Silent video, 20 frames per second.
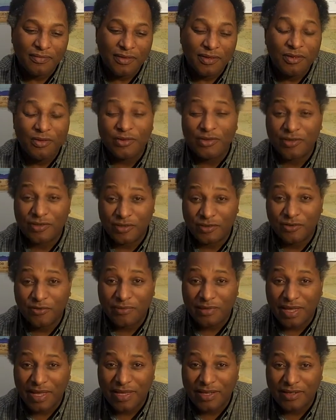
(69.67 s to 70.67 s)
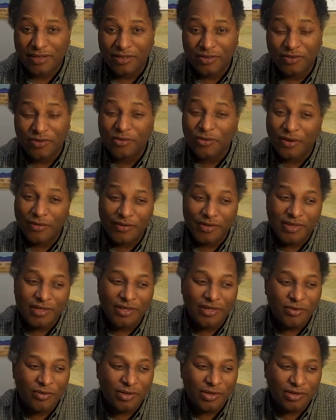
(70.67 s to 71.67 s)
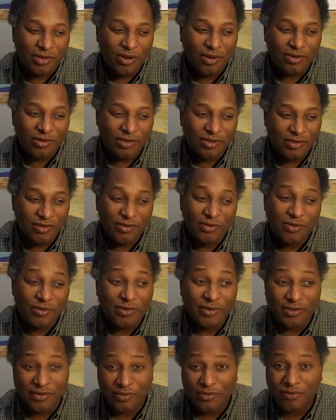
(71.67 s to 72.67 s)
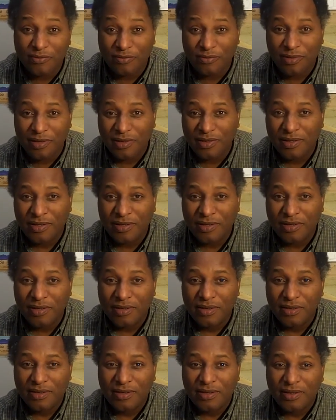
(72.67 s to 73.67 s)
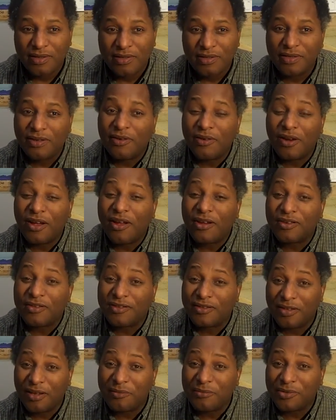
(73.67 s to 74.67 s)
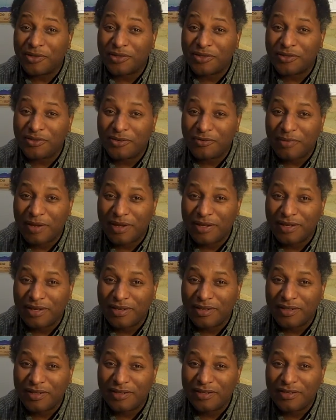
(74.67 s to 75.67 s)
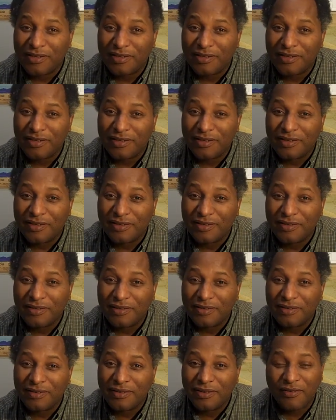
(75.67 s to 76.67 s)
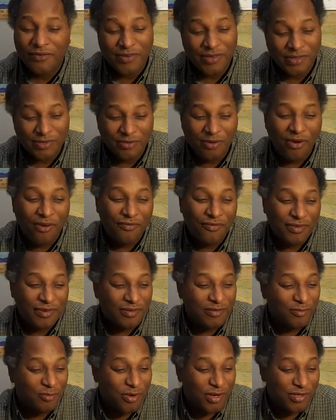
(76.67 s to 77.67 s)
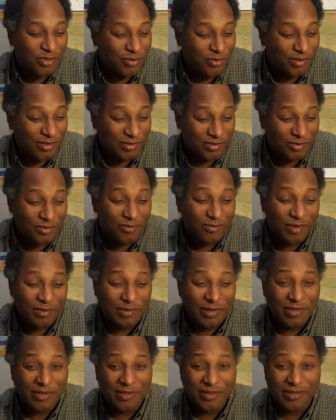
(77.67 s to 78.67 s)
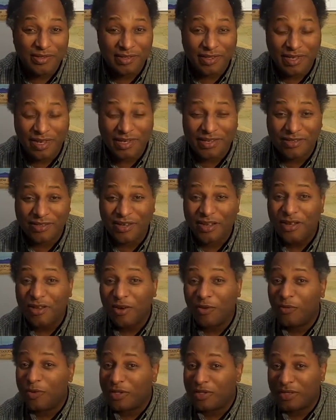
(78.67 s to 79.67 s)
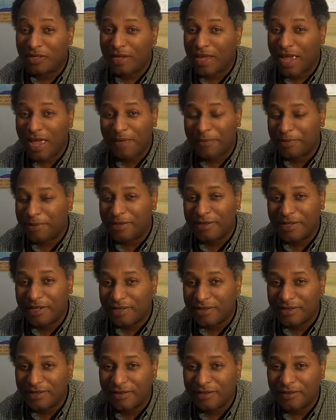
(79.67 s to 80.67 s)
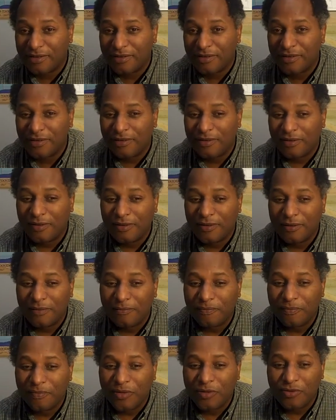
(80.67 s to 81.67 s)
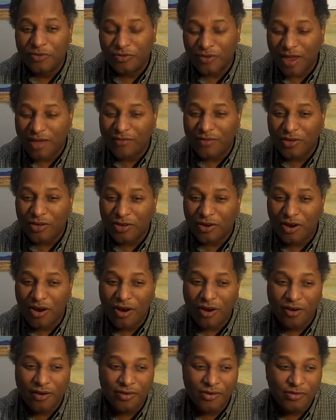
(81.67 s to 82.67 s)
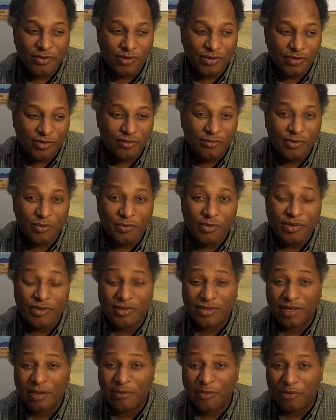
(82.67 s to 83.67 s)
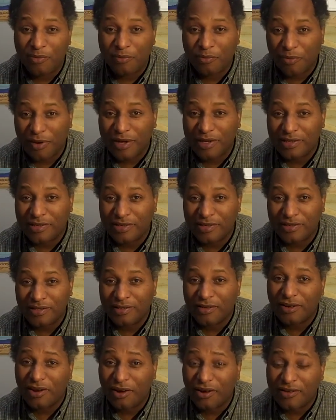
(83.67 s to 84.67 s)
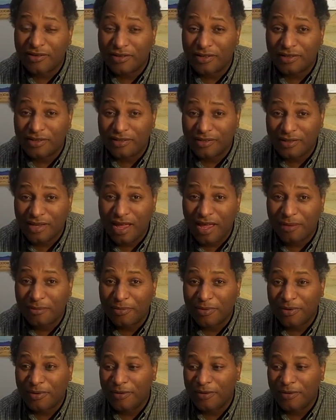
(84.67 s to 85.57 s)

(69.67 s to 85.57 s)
You assume that. You do everything you were taught to do. You assume. There are assumptions you make. Every so often, what you assume to be the case or what's going to happen doesn't. You're driving your car, you assume that when you step on the brakes, the car is going to stop.